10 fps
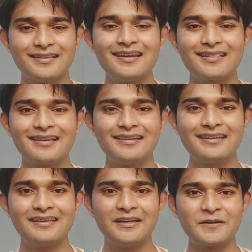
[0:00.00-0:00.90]
other
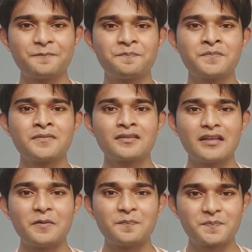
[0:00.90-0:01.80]
athletic gear.
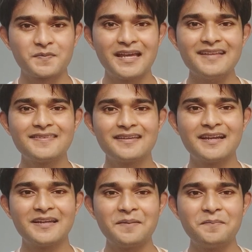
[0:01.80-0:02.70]
Now, that's
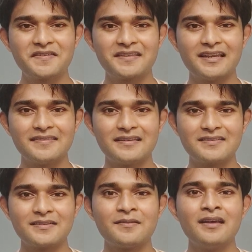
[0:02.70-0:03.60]
real-time
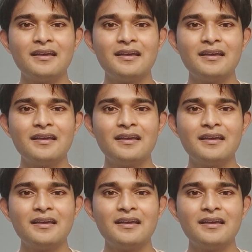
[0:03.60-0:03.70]
personalization.